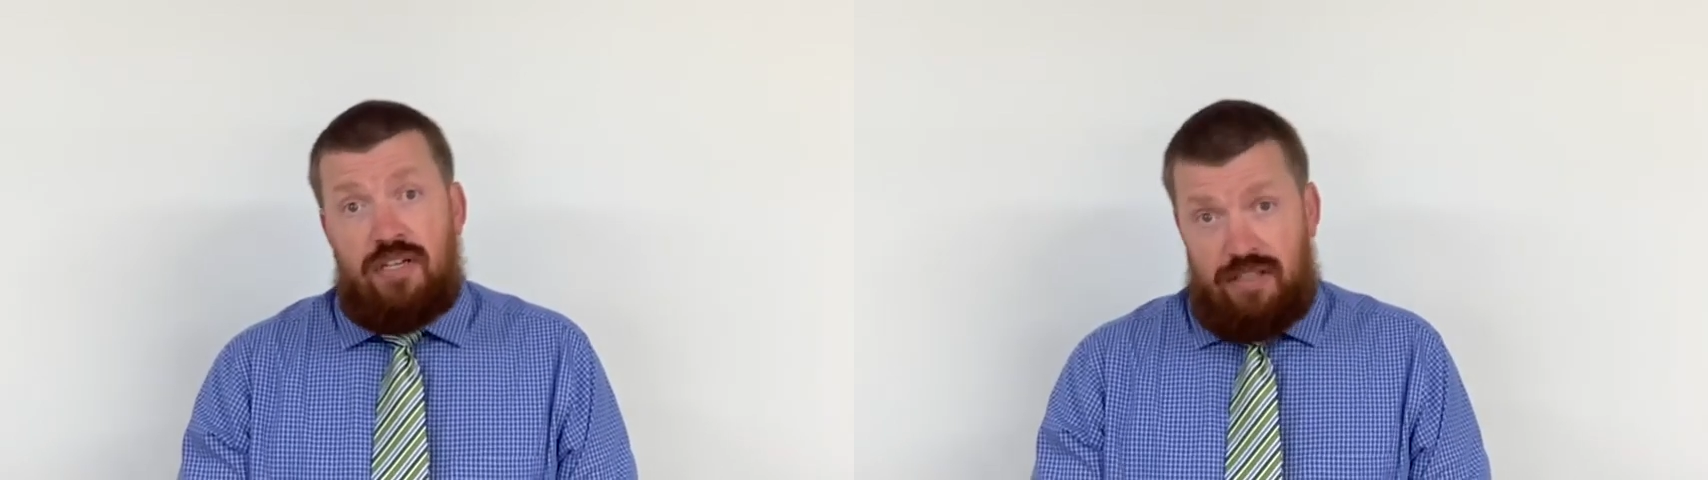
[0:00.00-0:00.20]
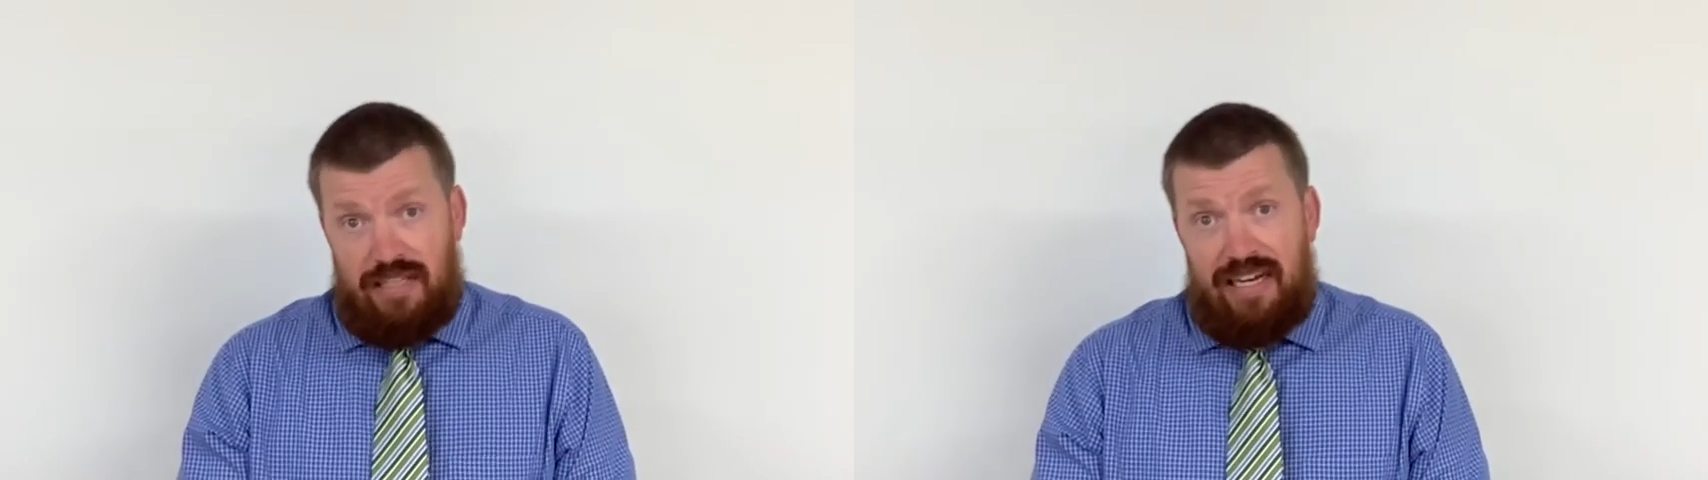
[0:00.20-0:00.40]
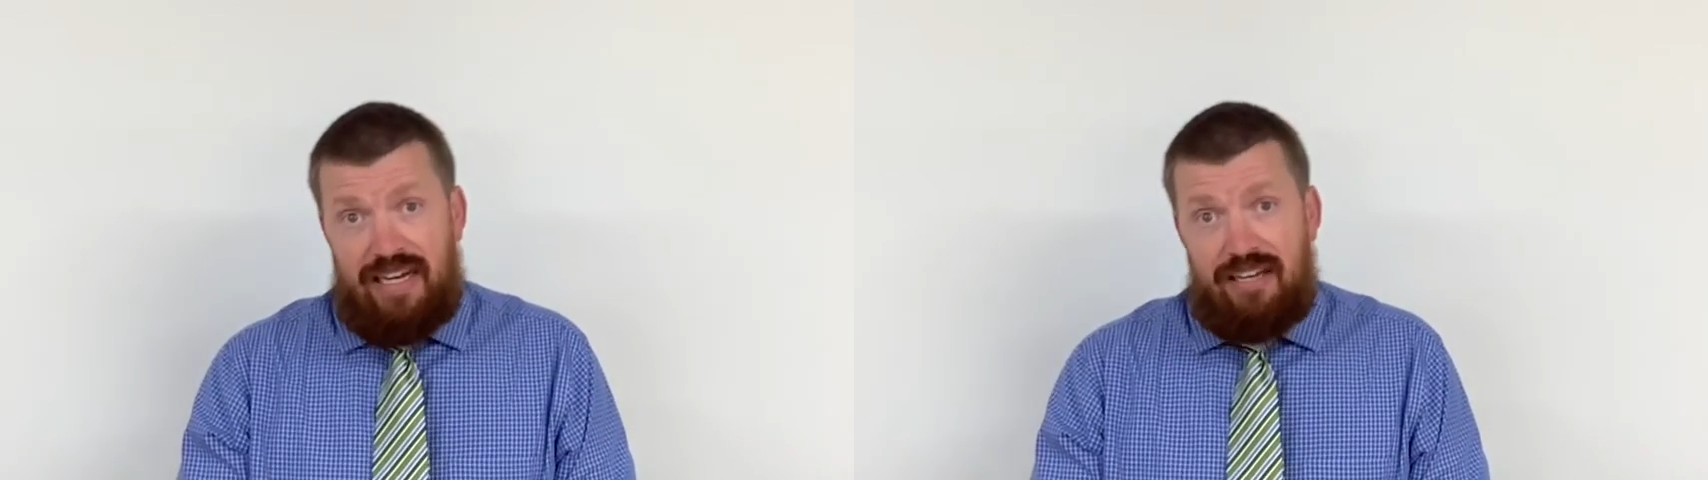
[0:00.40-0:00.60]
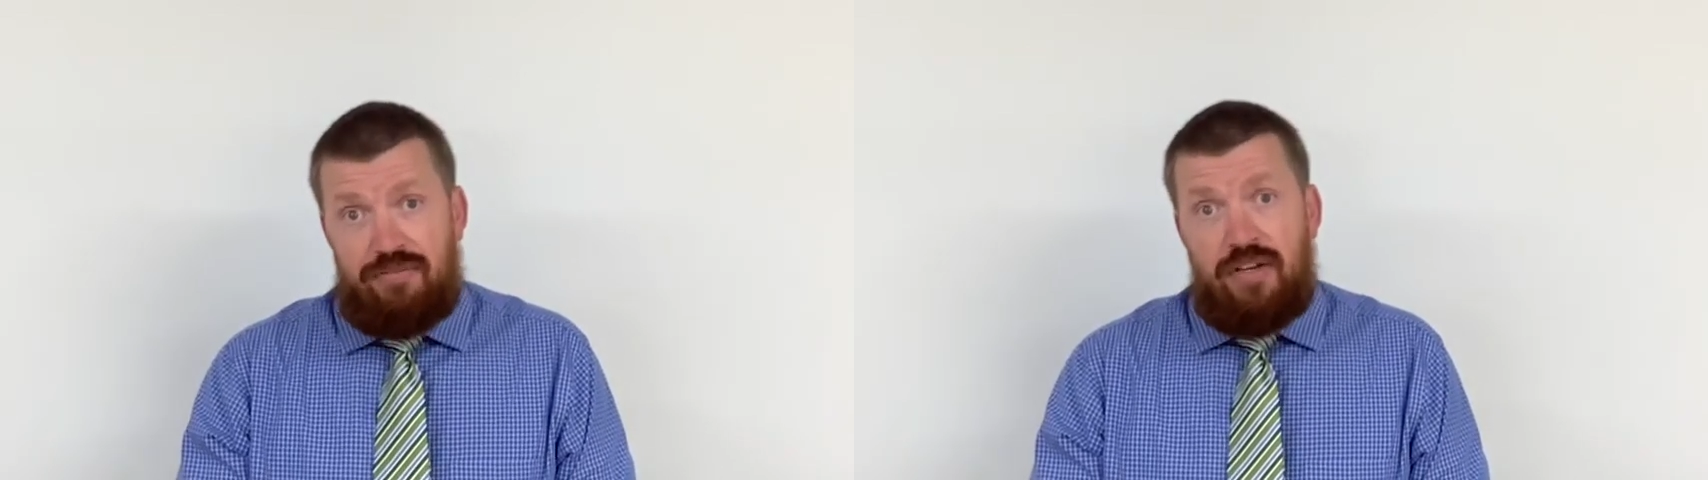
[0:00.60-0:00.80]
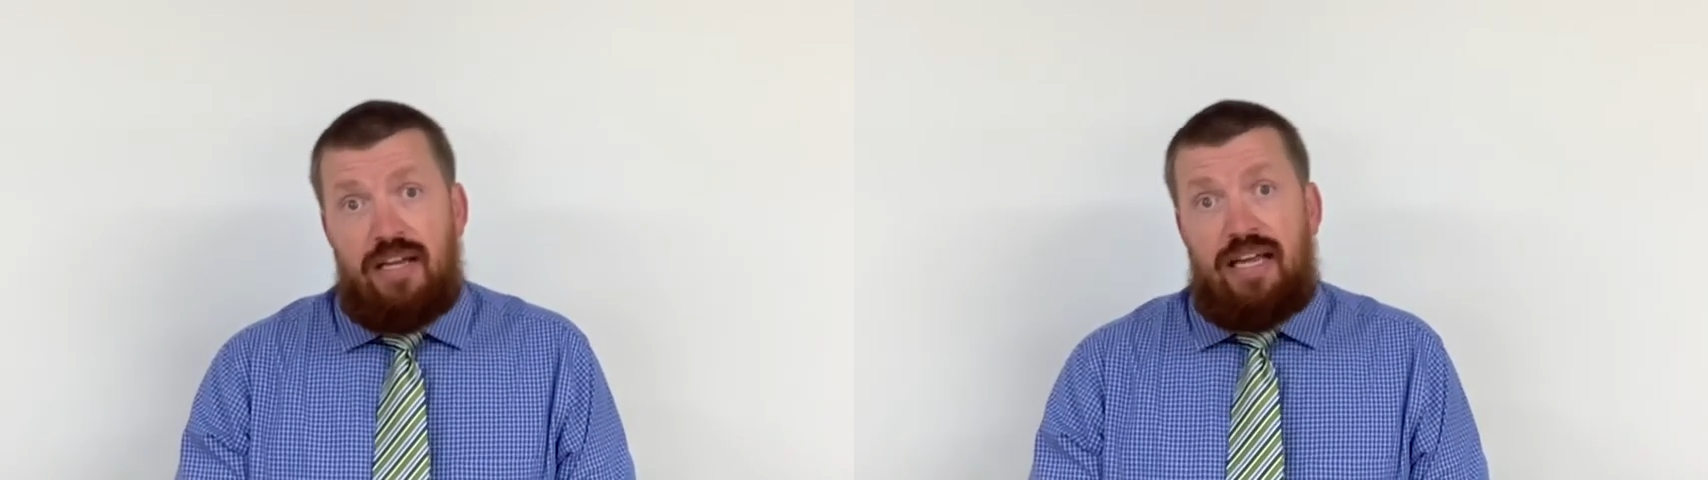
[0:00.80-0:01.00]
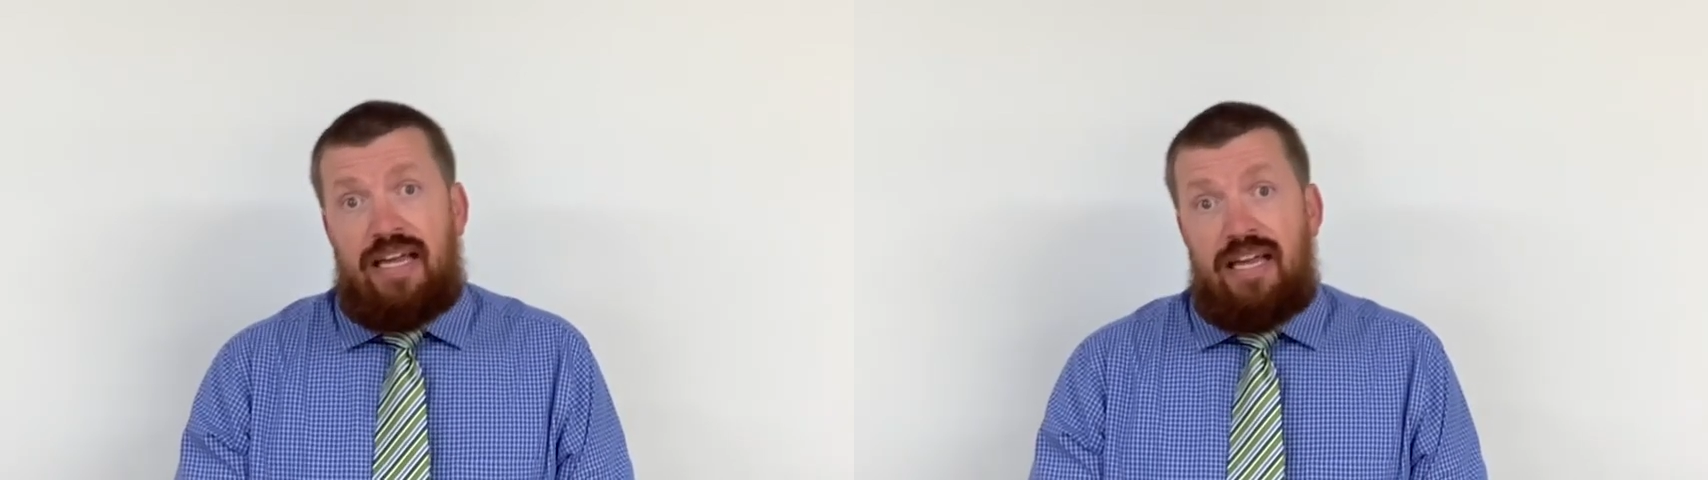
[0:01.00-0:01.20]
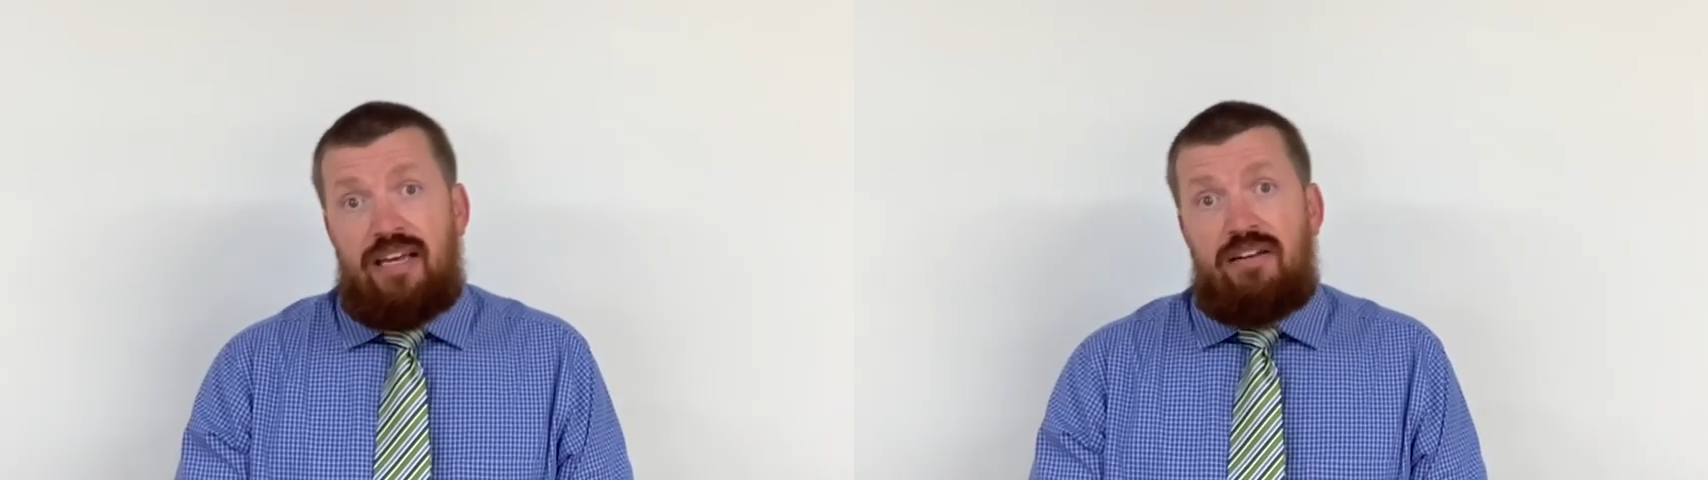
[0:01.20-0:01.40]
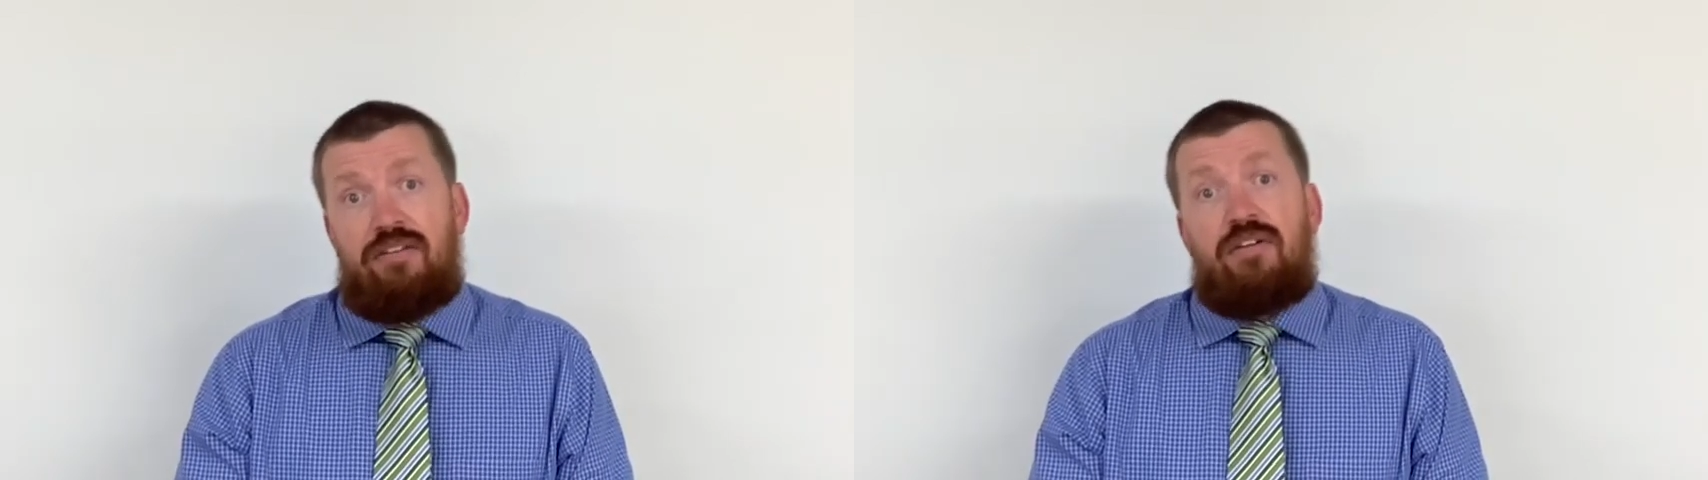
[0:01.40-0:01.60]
live and